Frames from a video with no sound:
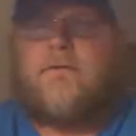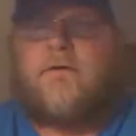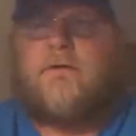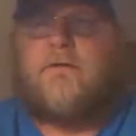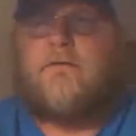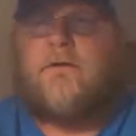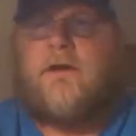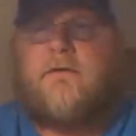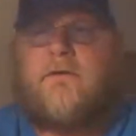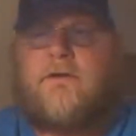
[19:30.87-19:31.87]
uh,
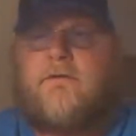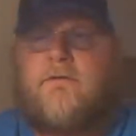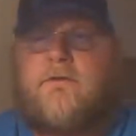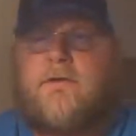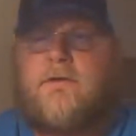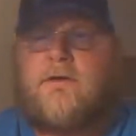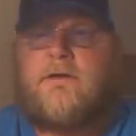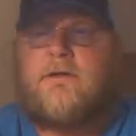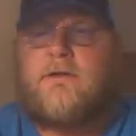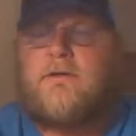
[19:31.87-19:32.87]
every Tuesday
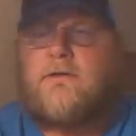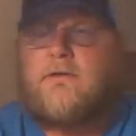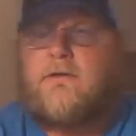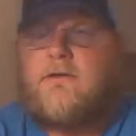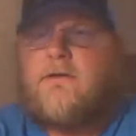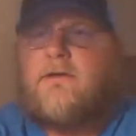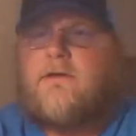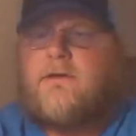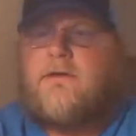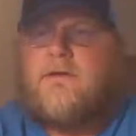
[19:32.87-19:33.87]
night.
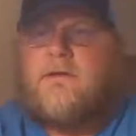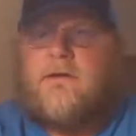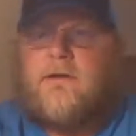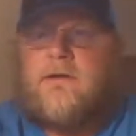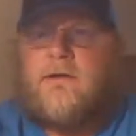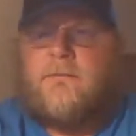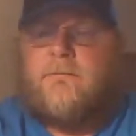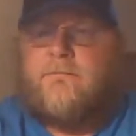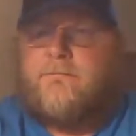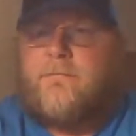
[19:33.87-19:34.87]
Um,
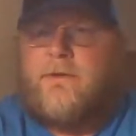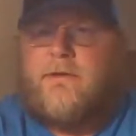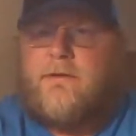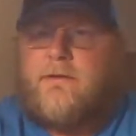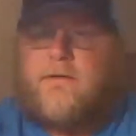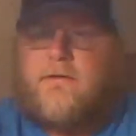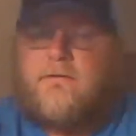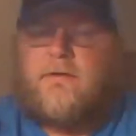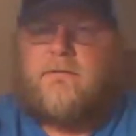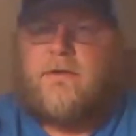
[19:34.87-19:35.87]

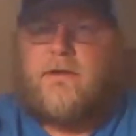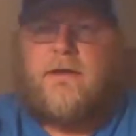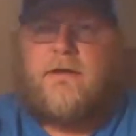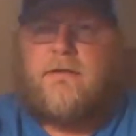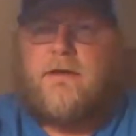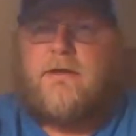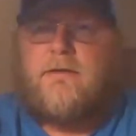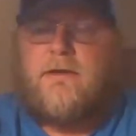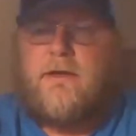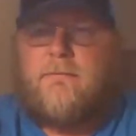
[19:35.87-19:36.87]
seems like here
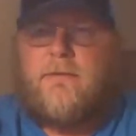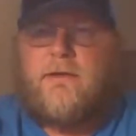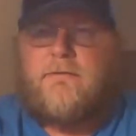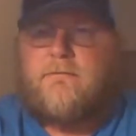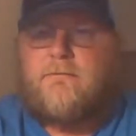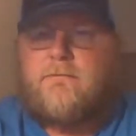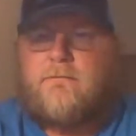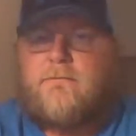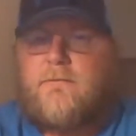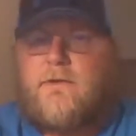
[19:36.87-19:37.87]
lately I've been
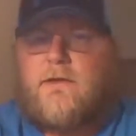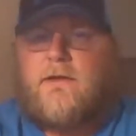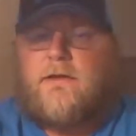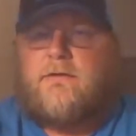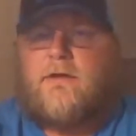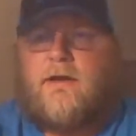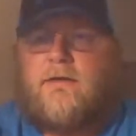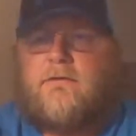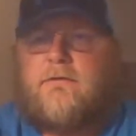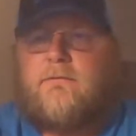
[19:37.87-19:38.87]

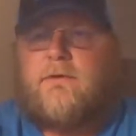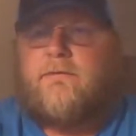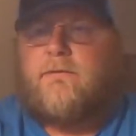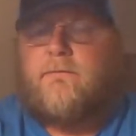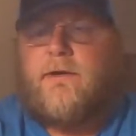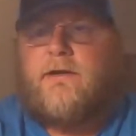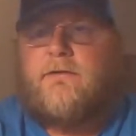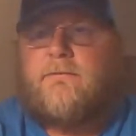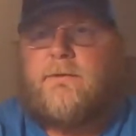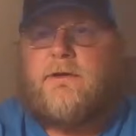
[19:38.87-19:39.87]
trying some different
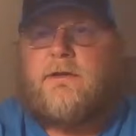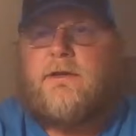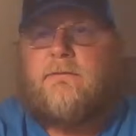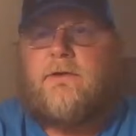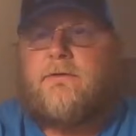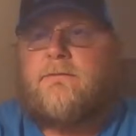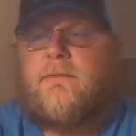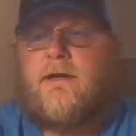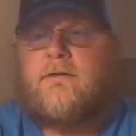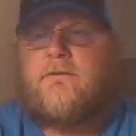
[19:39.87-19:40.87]
baits, but I keep going
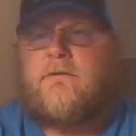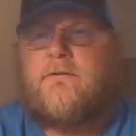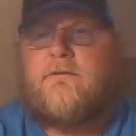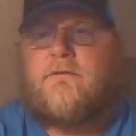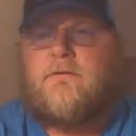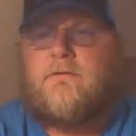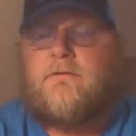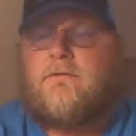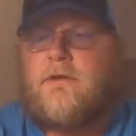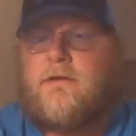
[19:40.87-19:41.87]
back
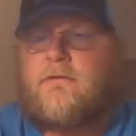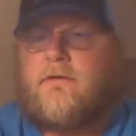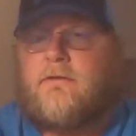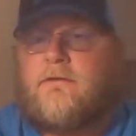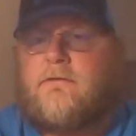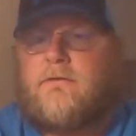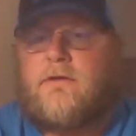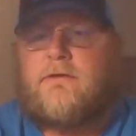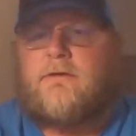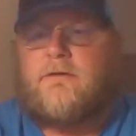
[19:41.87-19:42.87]
to there's a little
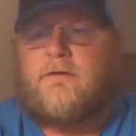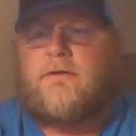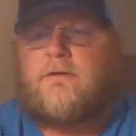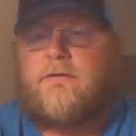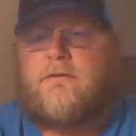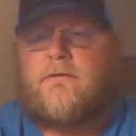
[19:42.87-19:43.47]
Lunkerhunt,